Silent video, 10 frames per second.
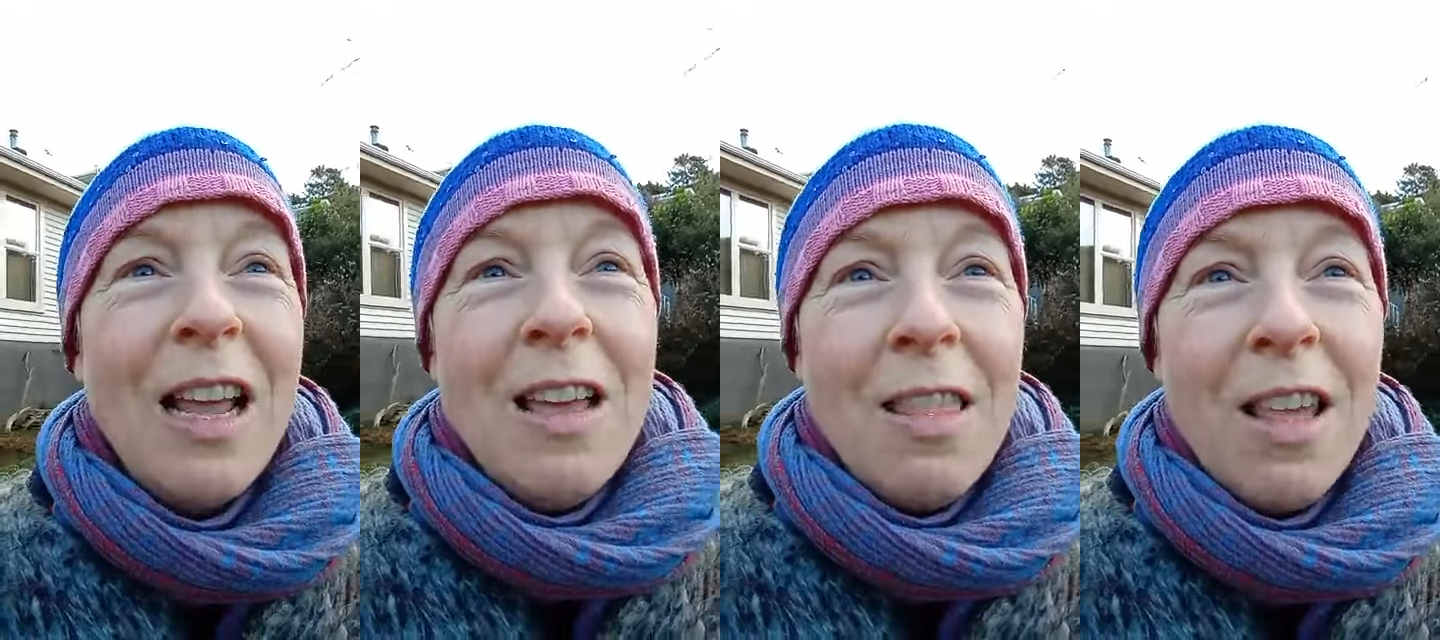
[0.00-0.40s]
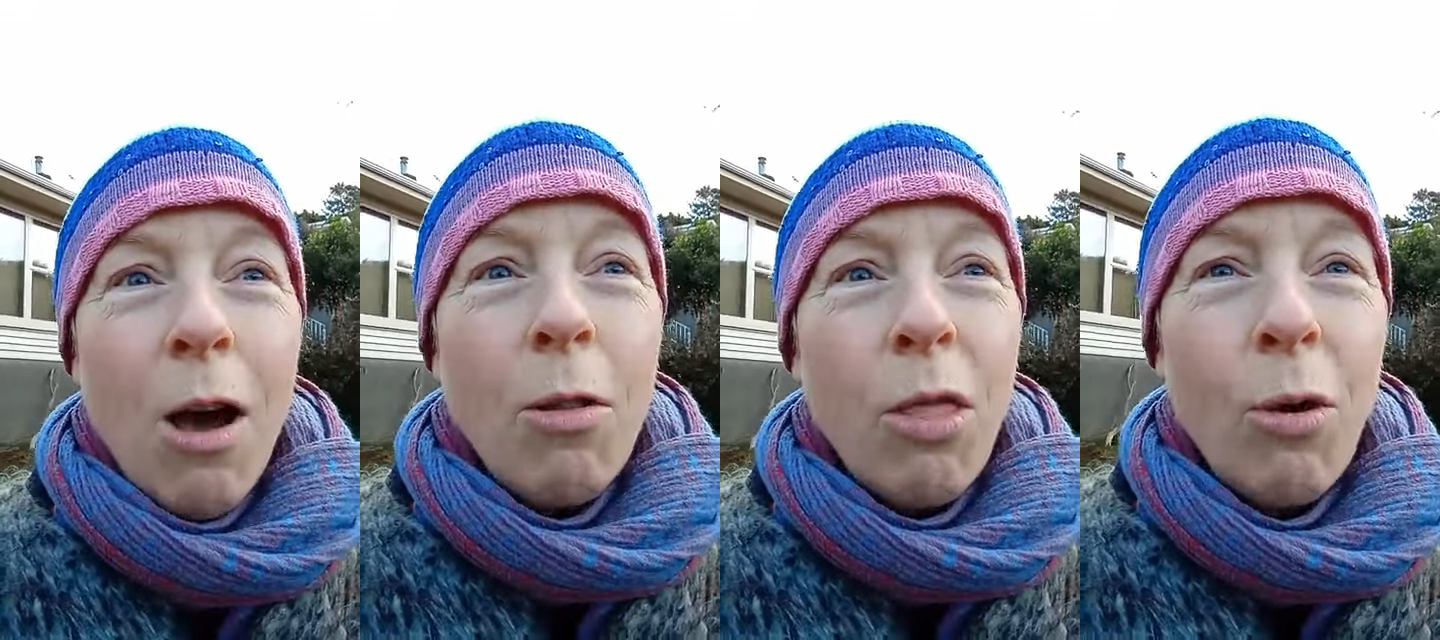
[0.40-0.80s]
the
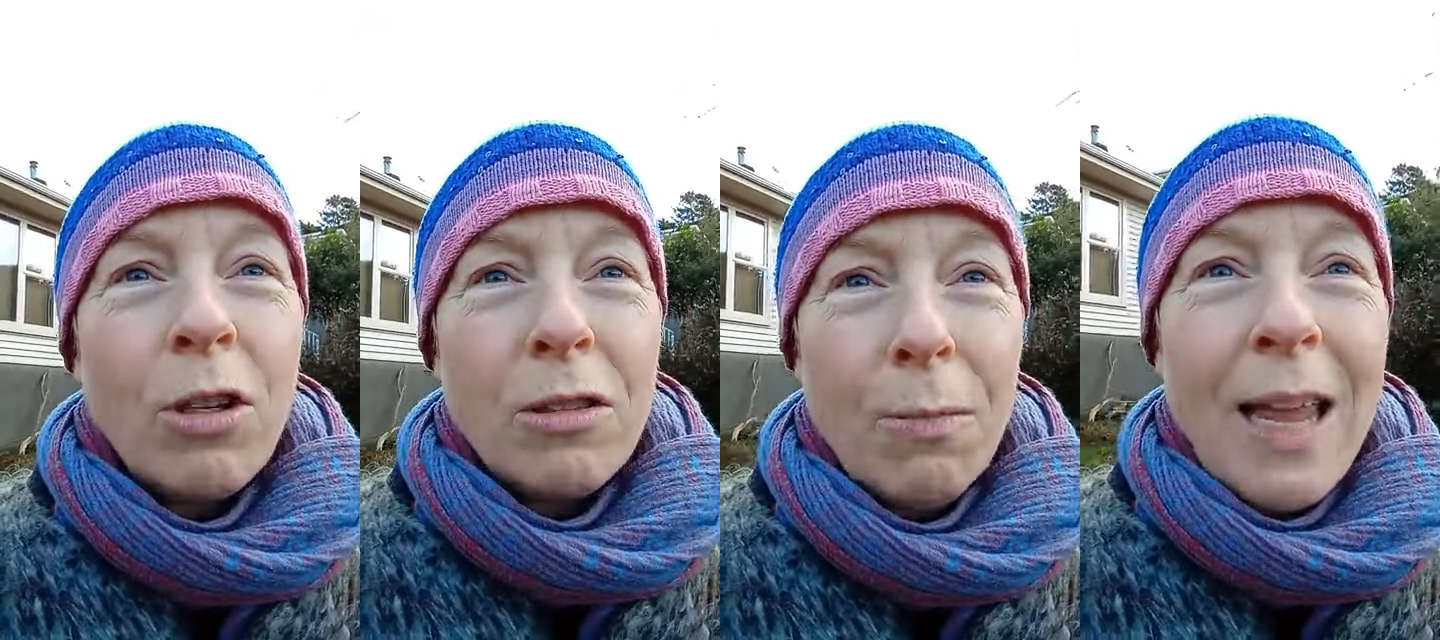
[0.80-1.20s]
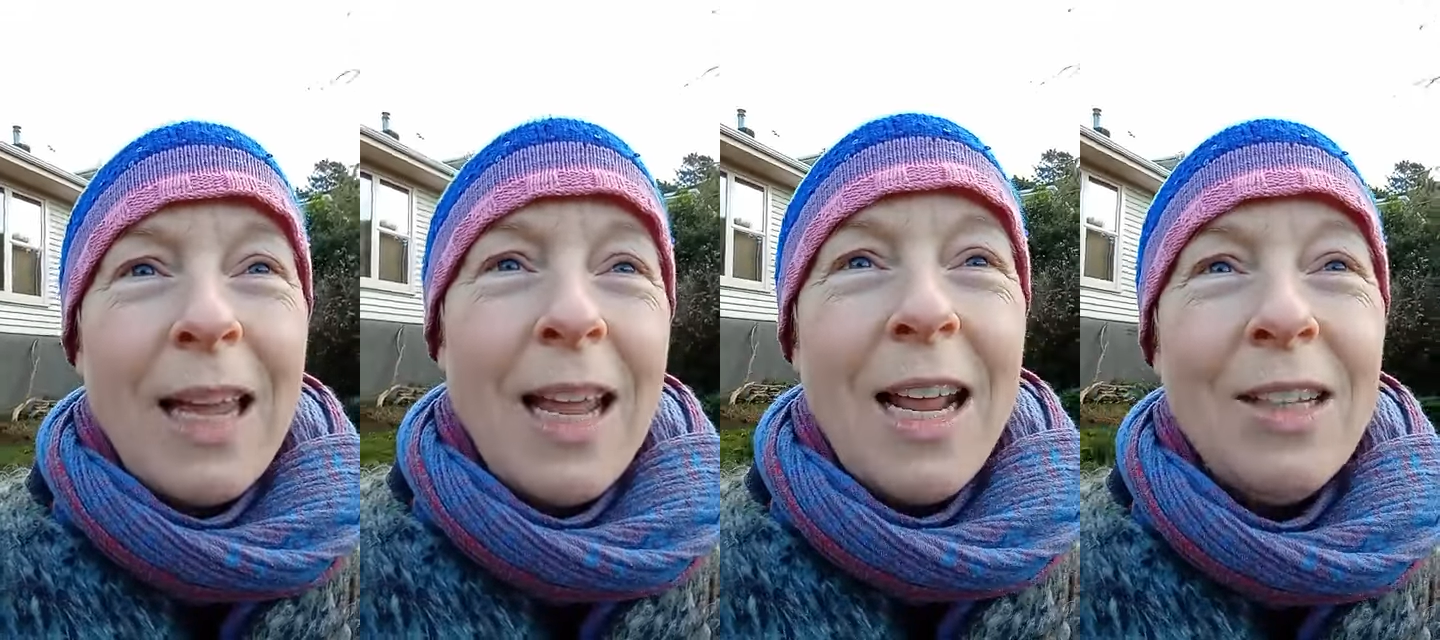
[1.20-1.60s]
old thought is back
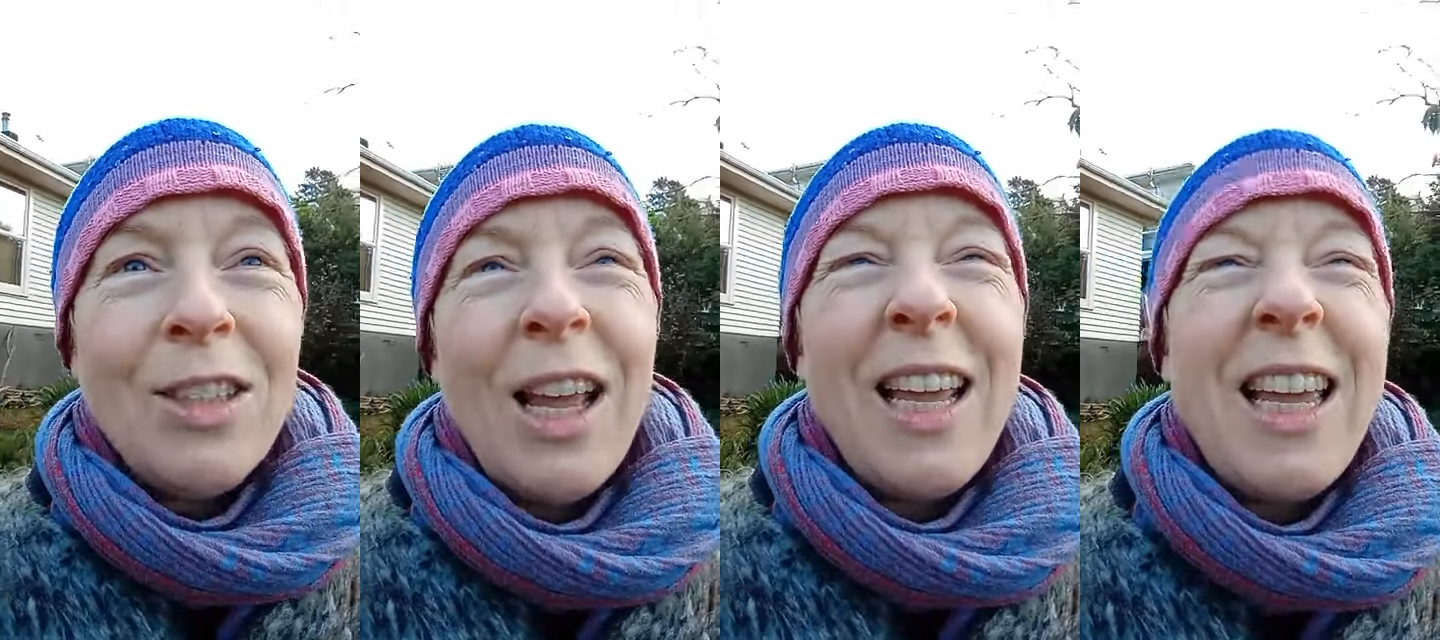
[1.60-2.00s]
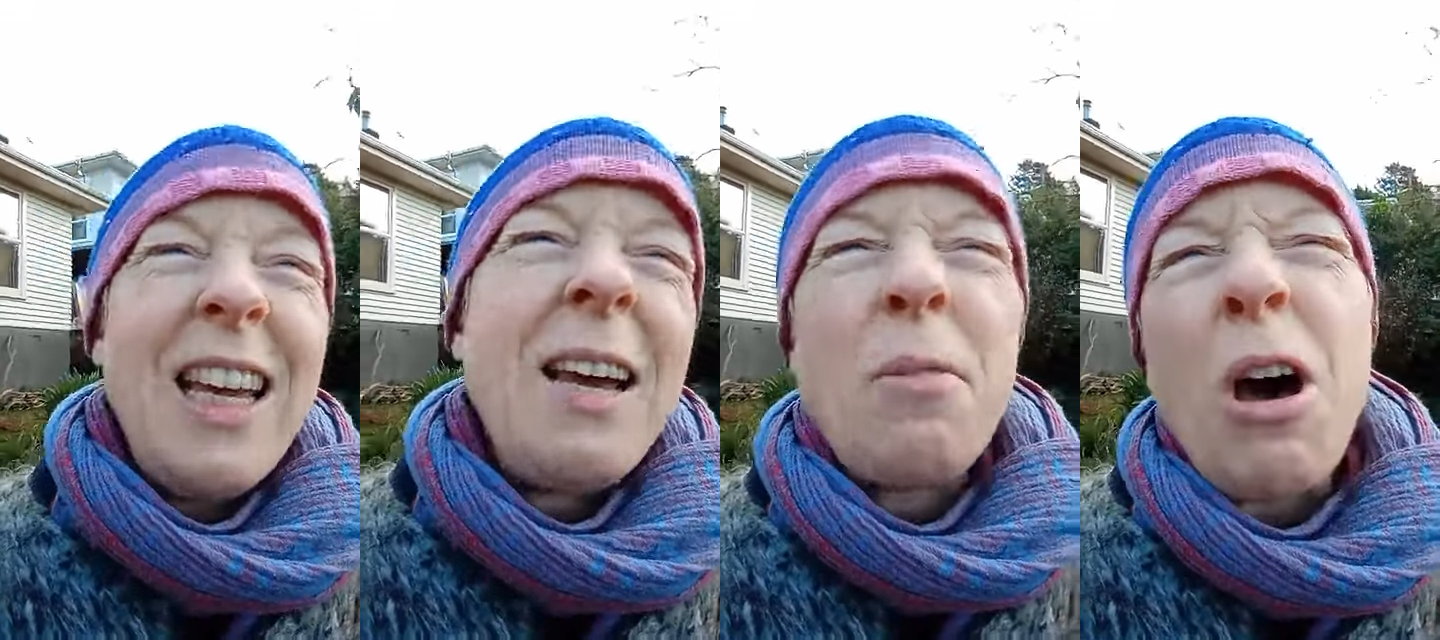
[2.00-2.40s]
again saying,
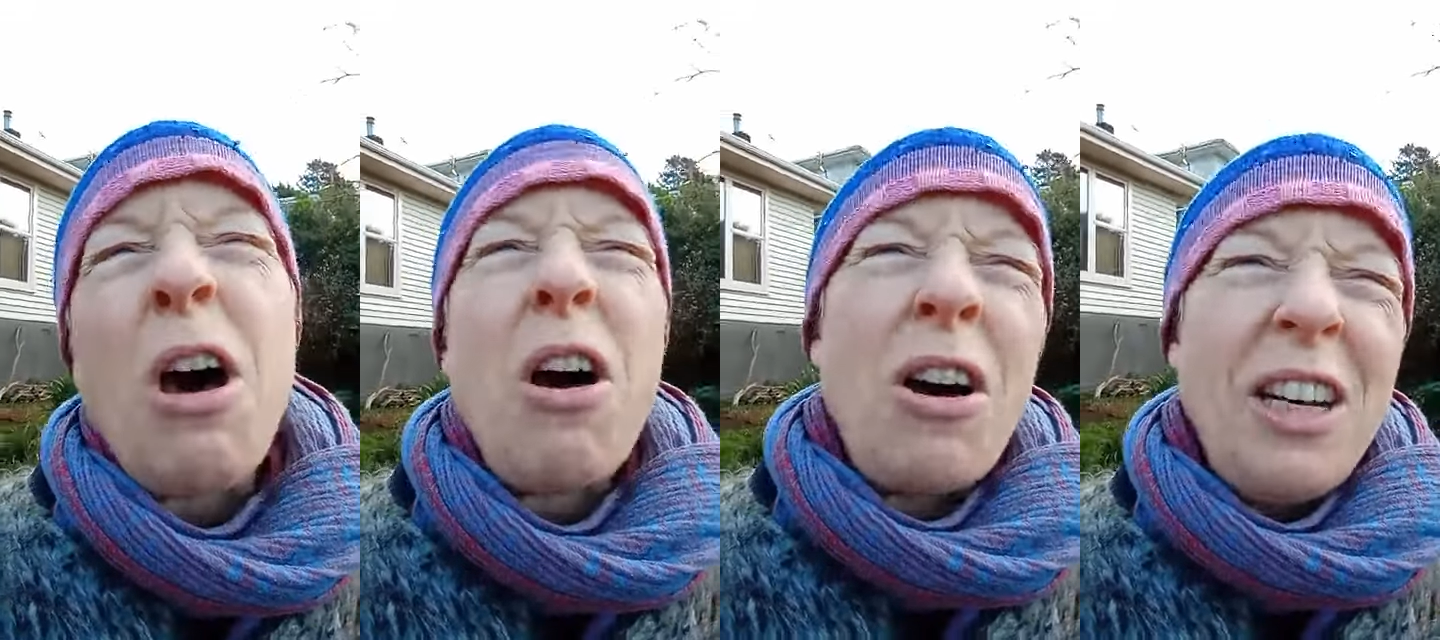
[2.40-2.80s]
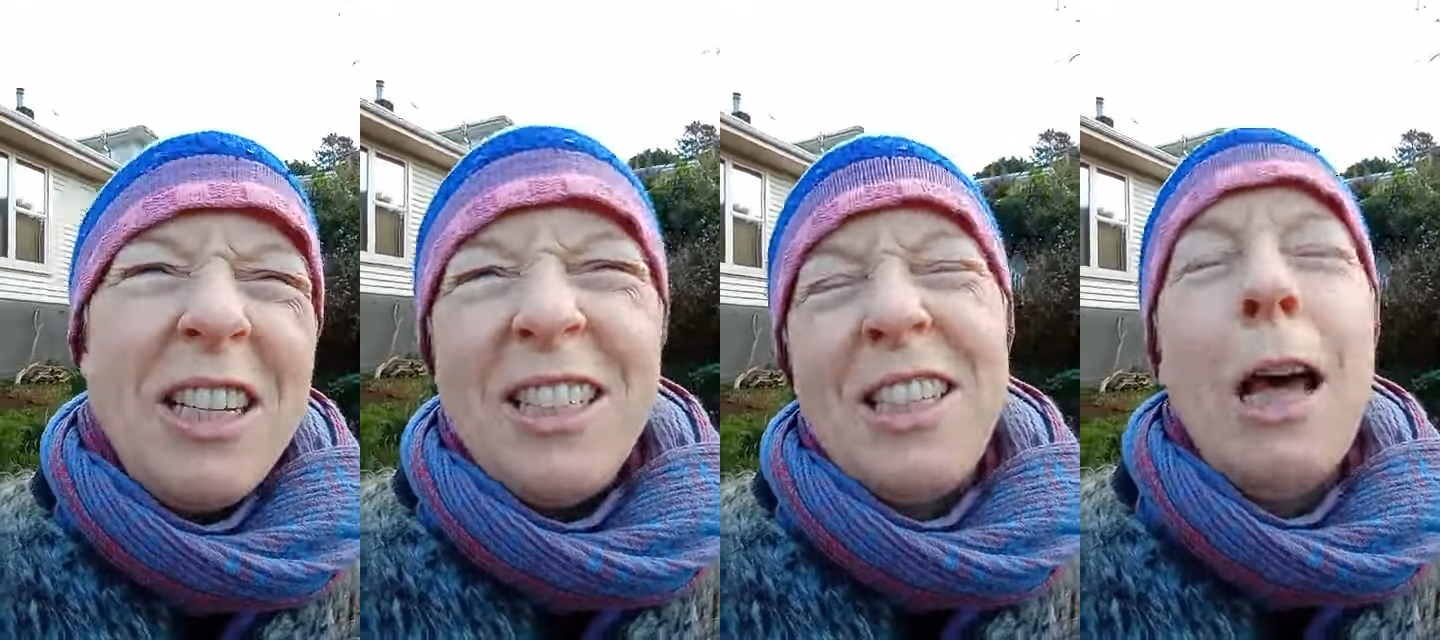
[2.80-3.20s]
come on,
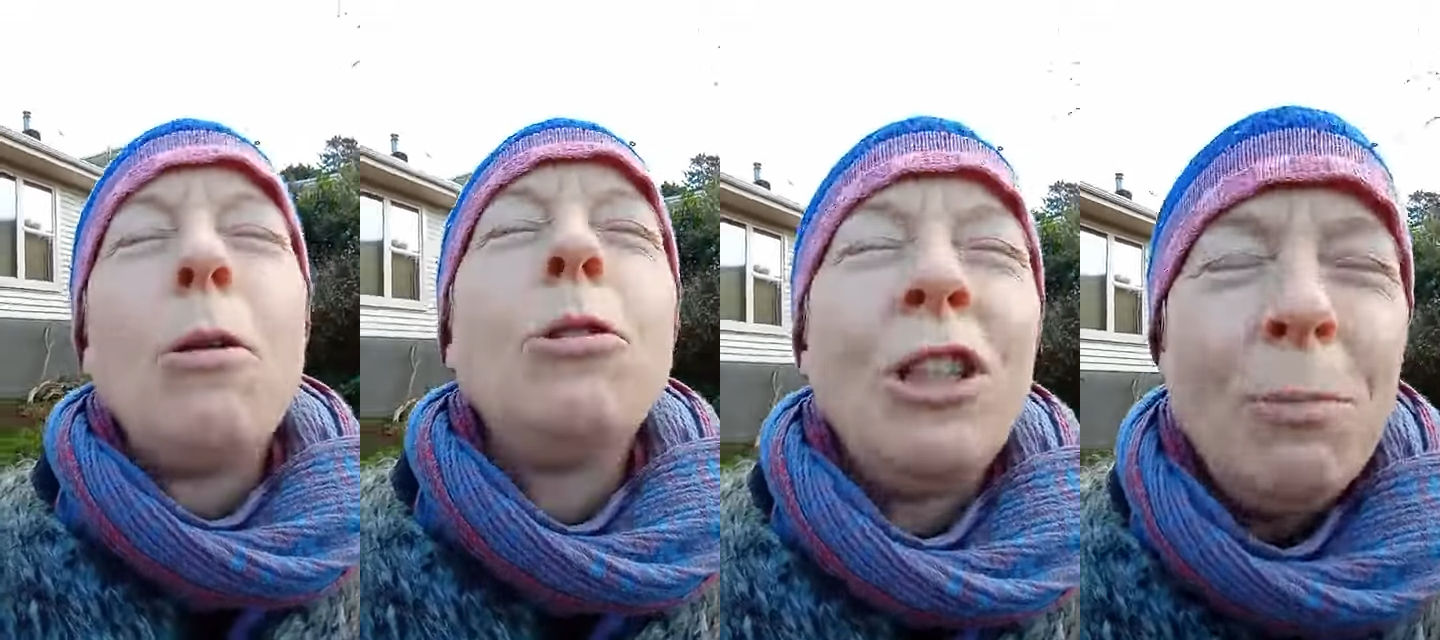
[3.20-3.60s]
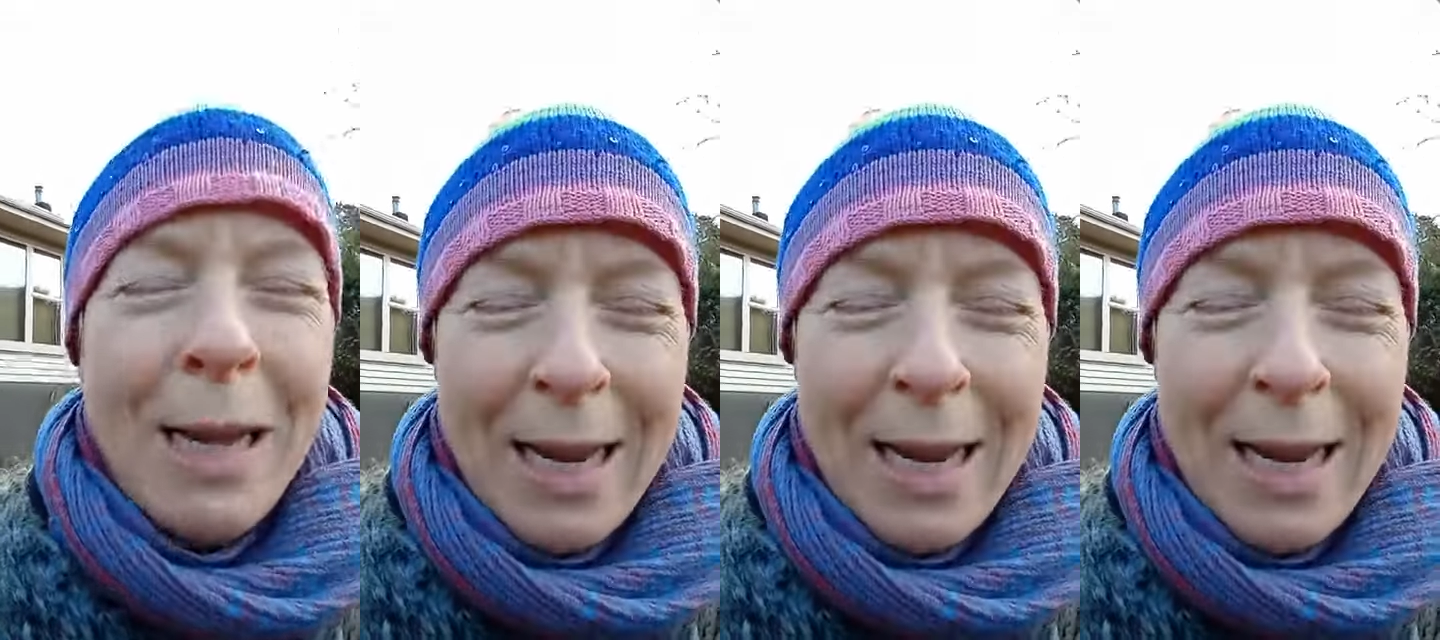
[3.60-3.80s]
indulge in me.